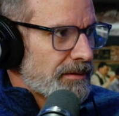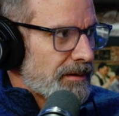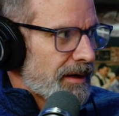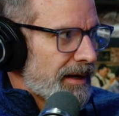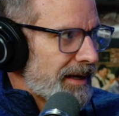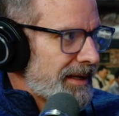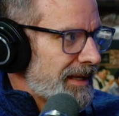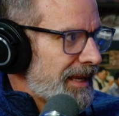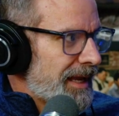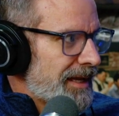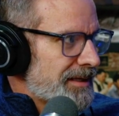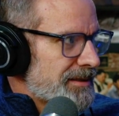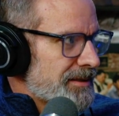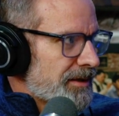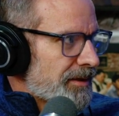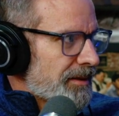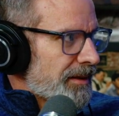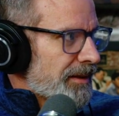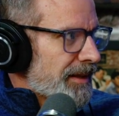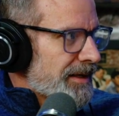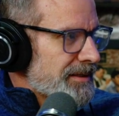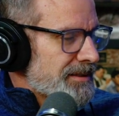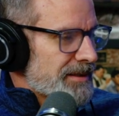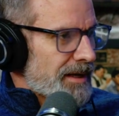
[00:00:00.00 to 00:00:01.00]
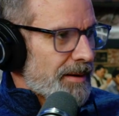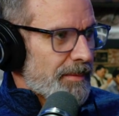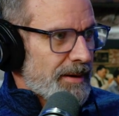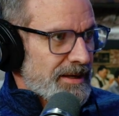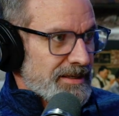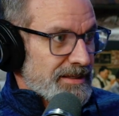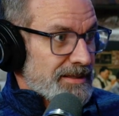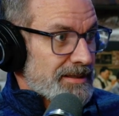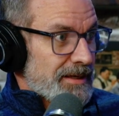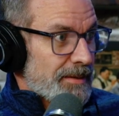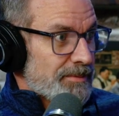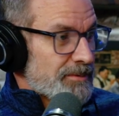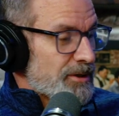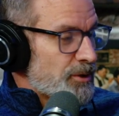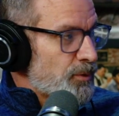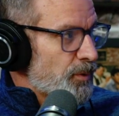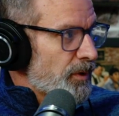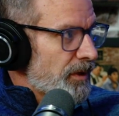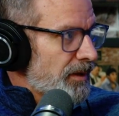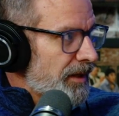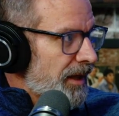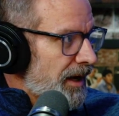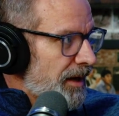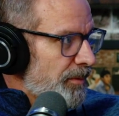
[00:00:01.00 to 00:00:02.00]
I can't tell you the last time I stepped into a
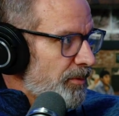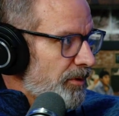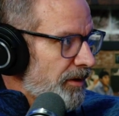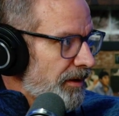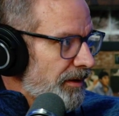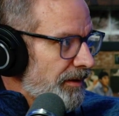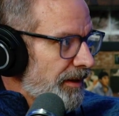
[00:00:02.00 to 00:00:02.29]
library.